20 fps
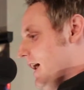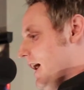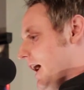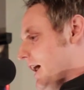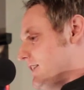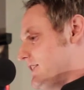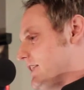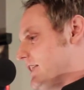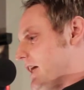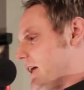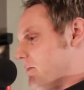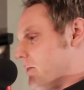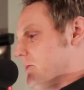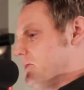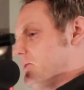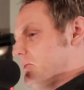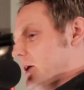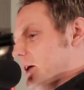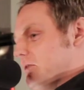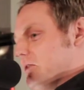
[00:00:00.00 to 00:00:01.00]
And she came up
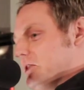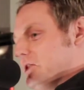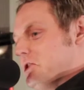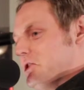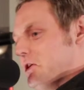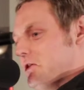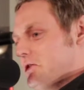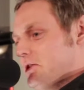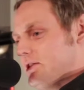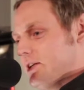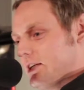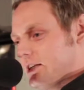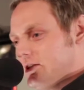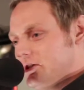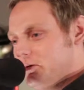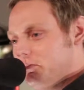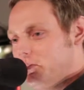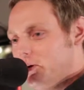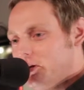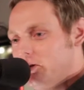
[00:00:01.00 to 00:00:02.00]
to me after the show. She's like, is
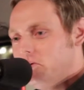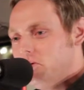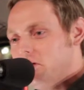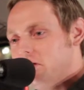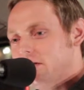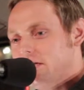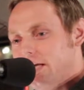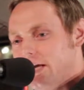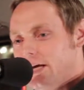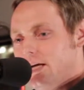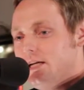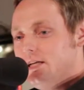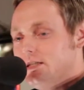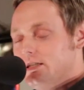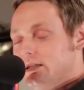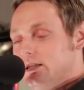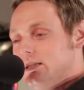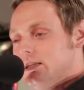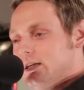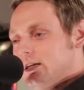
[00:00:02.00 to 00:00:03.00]
your brother really gay?
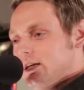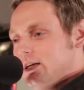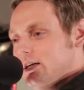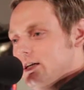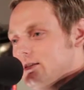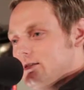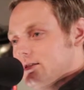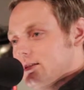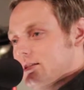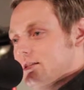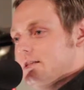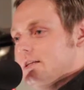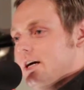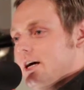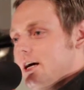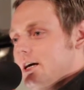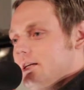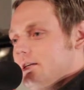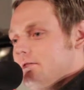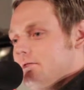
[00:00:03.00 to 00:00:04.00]
It's like,
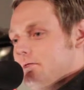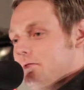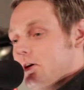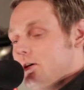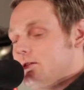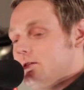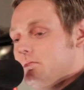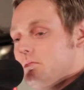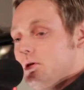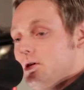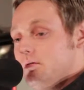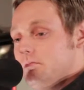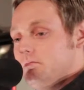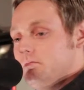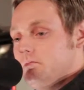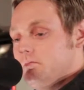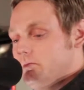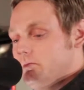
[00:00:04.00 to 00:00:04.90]
yeah, you fucked him up.